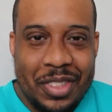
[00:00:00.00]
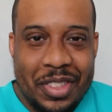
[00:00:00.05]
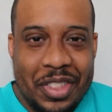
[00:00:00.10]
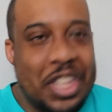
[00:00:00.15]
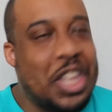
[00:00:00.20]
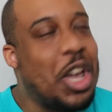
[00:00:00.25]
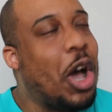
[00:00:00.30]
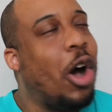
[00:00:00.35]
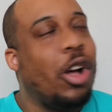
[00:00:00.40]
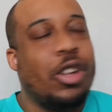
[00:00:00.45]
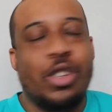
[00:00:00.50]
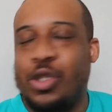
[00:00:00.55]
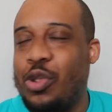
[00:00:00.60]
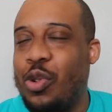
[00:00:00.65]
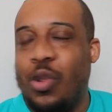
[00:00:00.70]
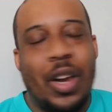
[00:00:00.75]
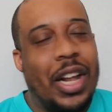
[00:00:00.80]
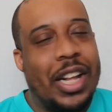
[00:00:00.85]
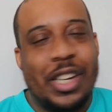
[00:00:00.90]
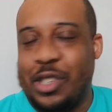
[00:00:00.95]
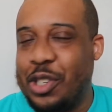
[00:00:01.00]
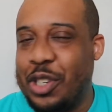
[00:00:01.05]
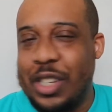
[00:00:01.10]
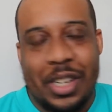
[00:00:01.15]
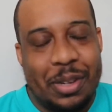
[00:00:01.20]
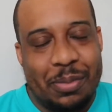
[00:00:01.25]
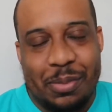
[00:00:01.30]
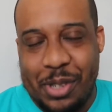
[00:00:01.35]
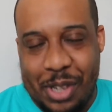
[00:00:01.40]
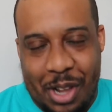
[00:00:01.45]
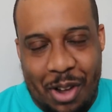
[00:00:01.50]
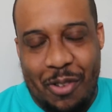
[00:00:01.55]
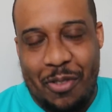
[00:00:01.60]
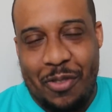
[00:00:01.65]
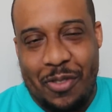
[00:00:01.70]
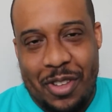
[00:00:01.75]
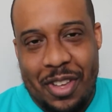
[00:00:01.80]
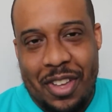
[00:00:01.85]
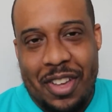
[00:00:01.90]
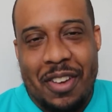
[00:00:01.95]
the Arsenal legend
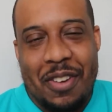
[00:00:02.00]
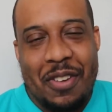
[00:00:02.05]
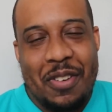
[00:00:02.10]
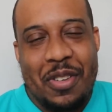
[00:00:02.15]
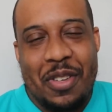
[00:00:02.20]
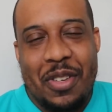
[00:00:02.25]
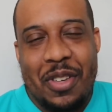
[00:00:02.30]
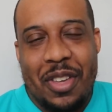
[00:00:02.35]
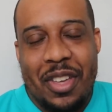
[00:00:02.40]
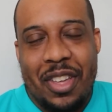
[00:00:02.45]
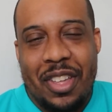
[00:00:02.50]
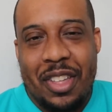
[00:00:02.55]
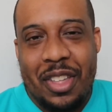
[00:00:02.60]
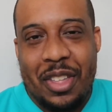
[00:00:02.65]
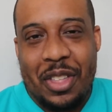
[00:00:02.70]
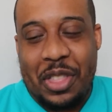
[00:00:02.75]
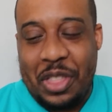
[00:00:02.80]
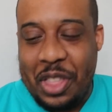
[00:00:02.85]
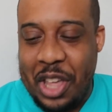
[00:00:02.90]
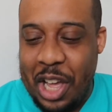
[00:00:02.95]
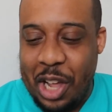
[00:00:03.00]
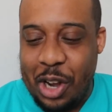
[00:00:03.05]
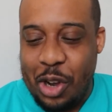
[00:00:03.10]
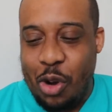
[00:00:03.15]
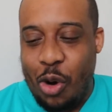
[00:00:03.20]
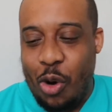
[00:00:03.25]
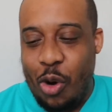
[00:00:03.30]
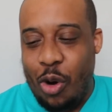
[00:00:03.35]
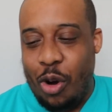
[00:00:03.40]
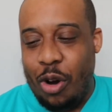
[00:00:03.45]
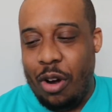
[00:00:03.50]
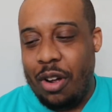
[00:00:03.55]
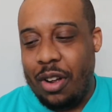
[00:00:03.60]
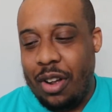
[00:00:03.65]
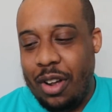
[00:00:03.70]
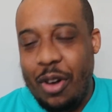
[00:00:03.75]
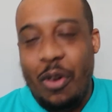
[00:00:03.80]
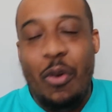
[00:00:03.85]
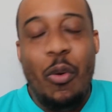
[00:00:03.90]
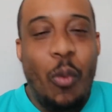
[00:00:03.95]
himself, Theodore
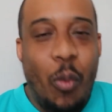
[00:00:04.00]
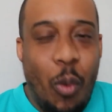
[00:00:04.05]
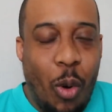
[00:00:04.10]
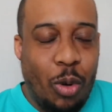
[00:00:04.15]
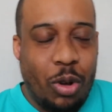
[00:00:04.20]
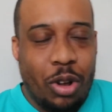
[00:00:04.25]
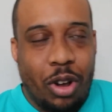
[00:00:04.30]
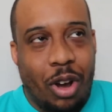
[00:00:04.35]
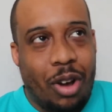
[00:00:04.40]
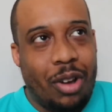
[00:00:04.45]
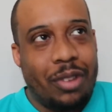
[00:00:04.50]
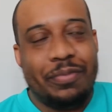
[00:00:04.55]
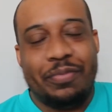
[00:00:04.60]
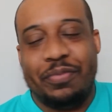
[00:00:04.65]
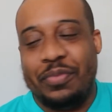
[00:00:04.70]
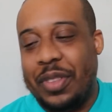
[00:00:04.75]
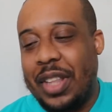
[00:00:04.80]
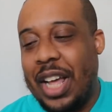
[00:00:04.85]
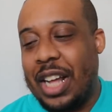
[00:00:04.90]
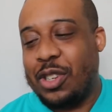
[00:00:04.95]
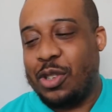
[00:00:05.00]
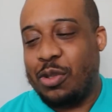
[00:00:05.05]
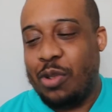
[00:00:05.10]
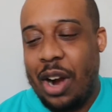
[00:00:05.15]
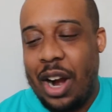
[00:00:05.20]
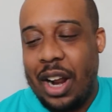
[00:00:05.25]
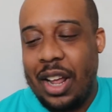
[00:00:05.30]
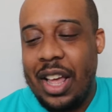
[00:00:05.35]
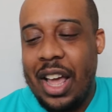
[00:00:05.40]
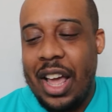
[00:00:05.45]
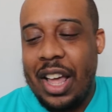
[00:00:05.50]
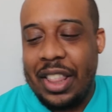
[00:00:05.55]
Walcott. That's right.